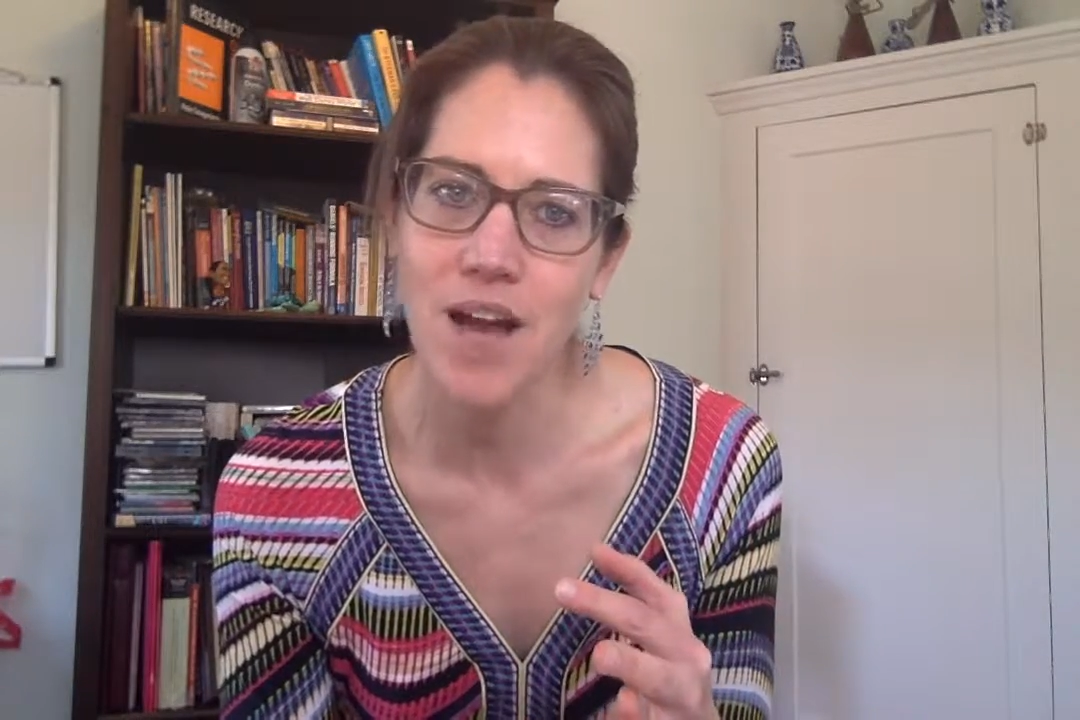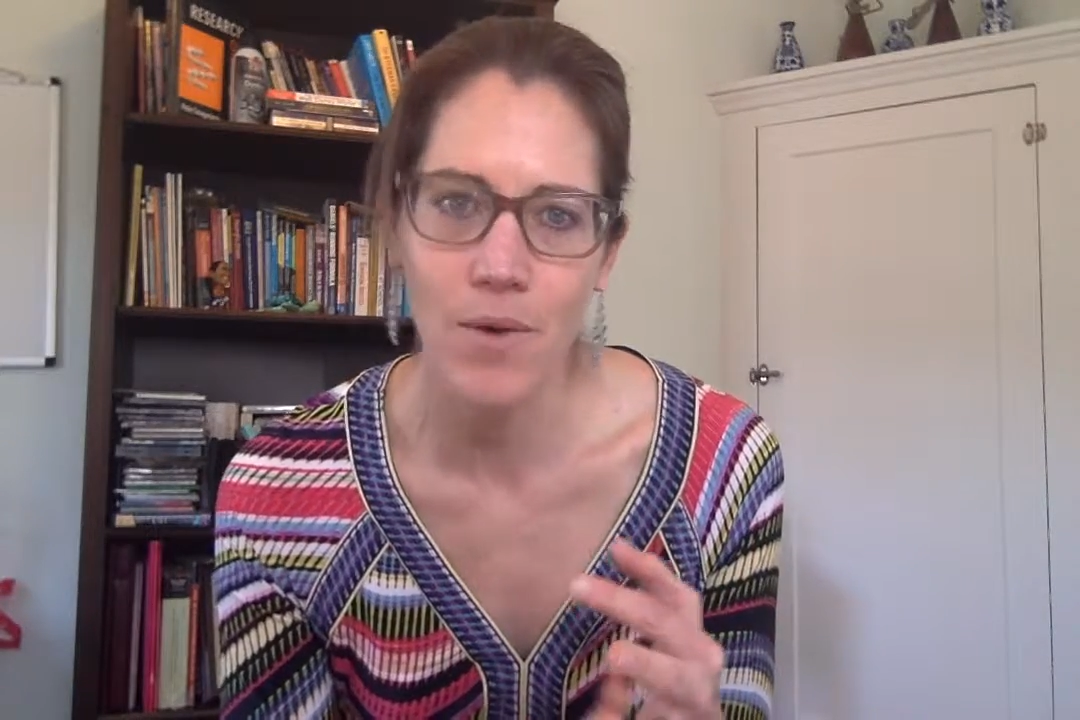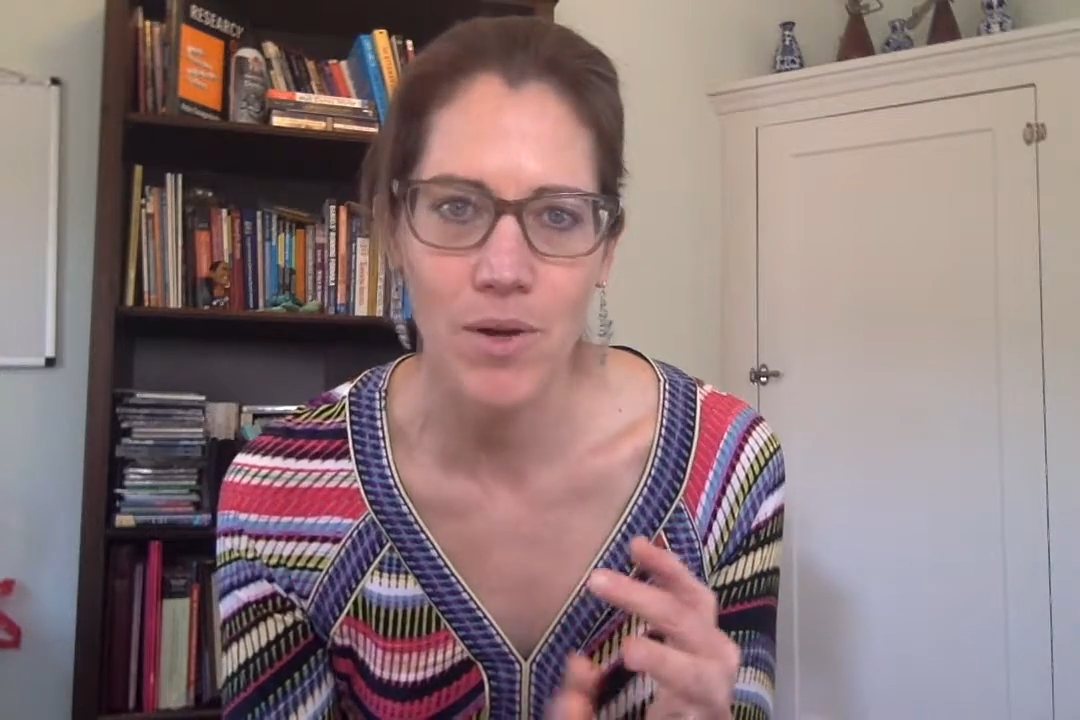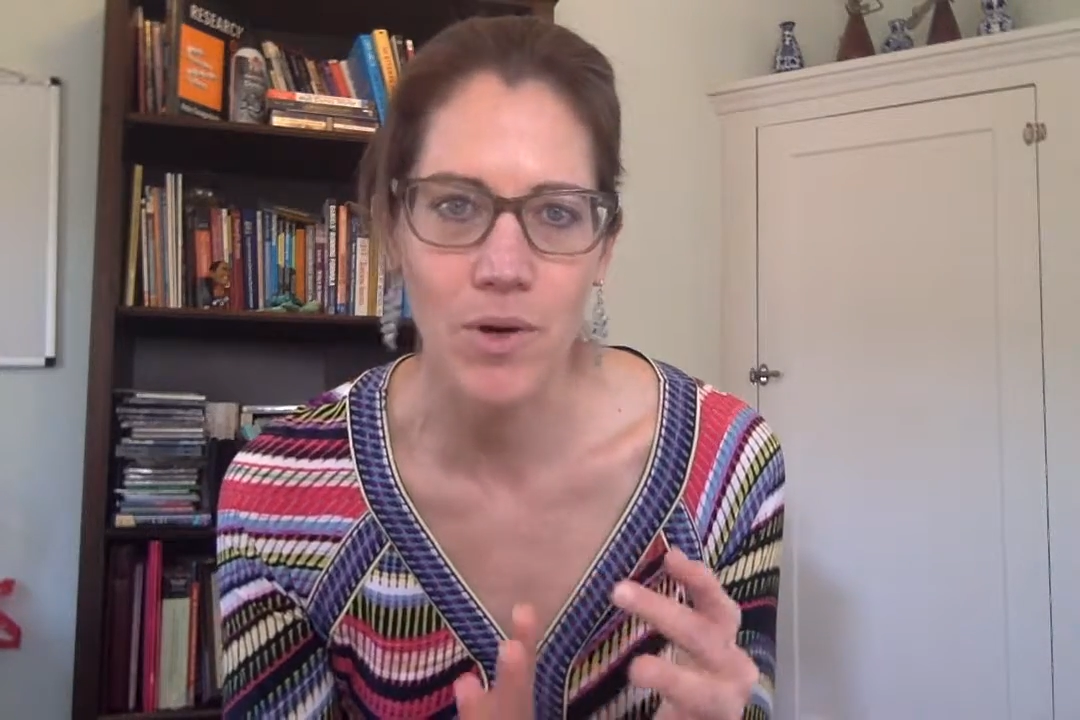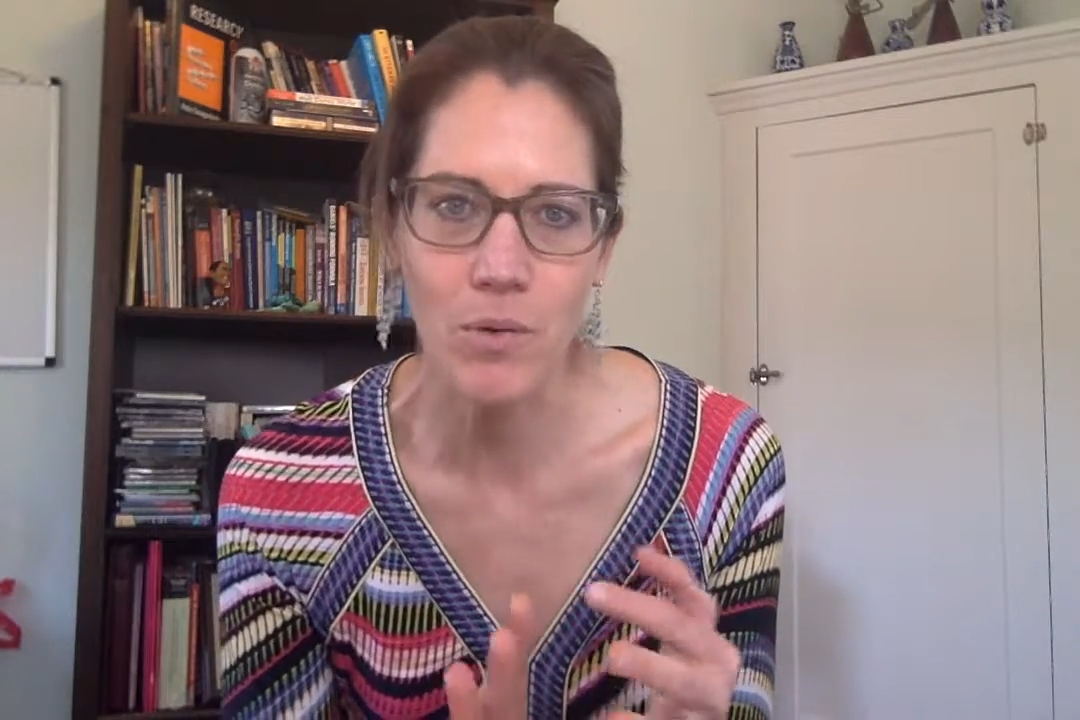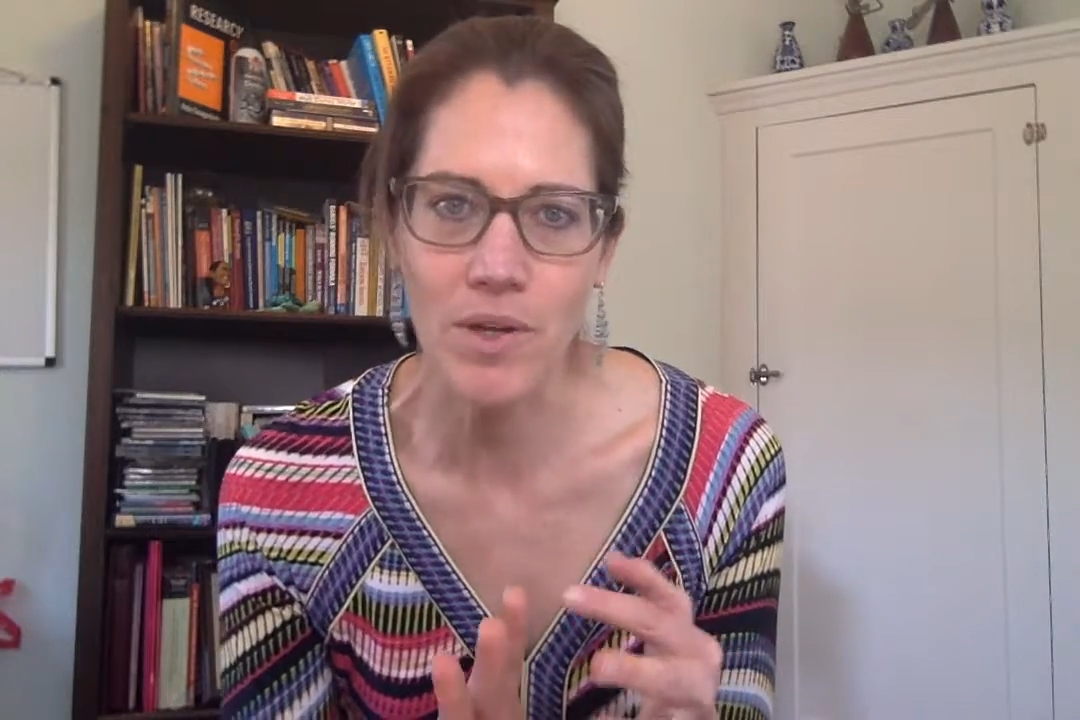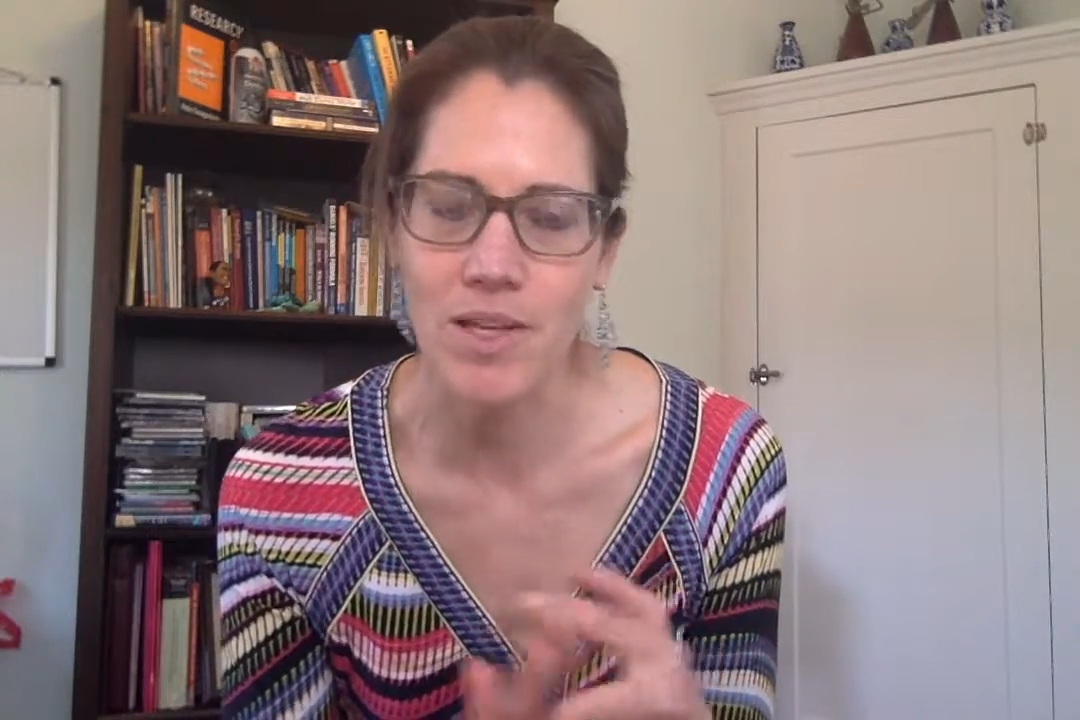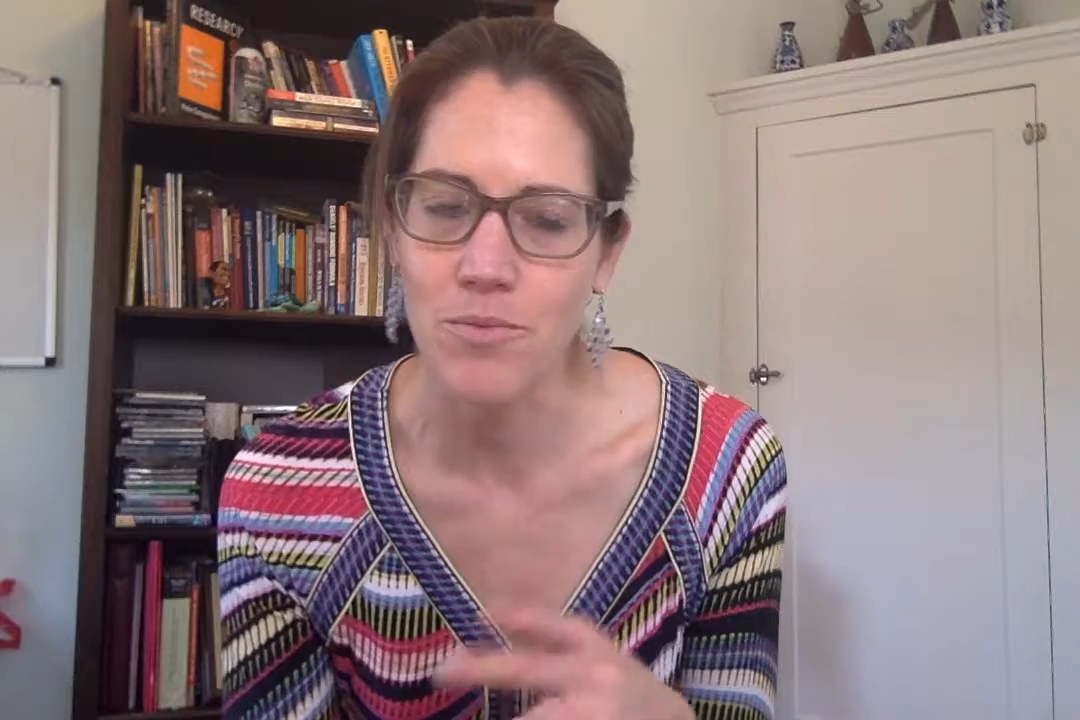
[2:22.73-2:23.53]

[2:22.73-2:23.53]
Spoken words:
how we work with